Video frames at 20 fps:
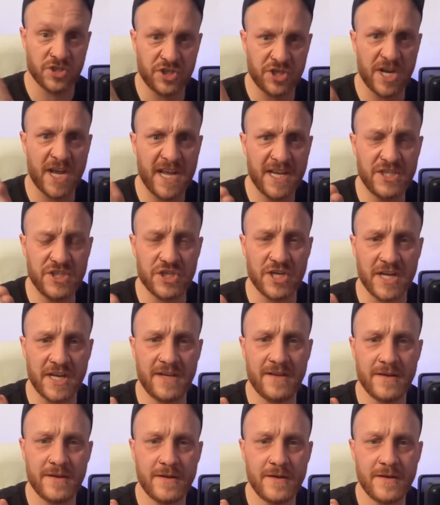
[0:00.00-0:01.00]
to change
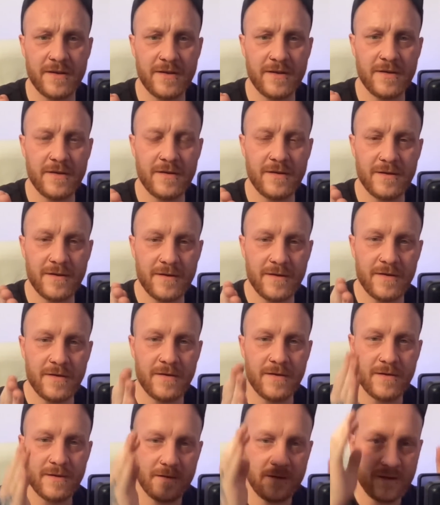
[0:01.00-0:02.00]
it.
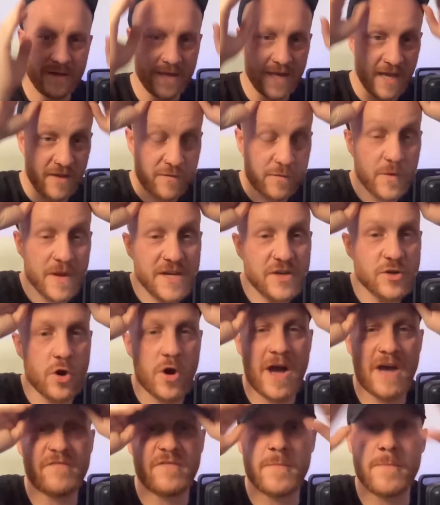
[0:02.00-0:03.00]
If we
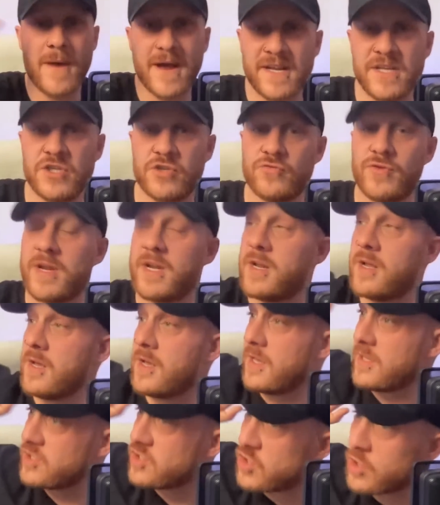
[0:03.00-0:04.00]
don't have a manager in
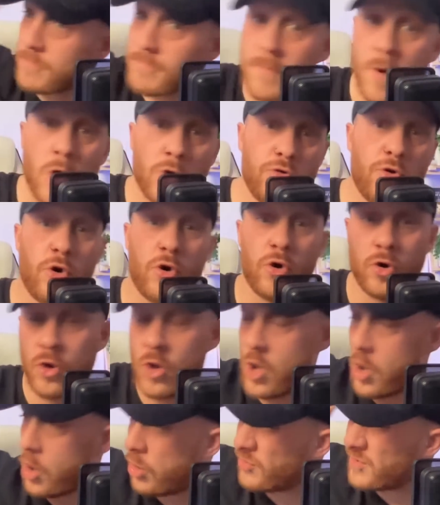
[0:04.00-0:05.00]
tomorrow
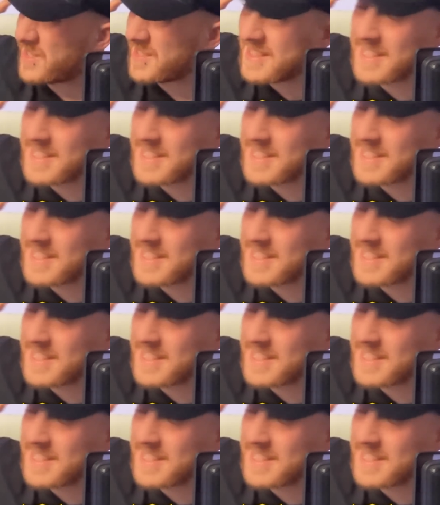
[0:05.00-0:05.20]
or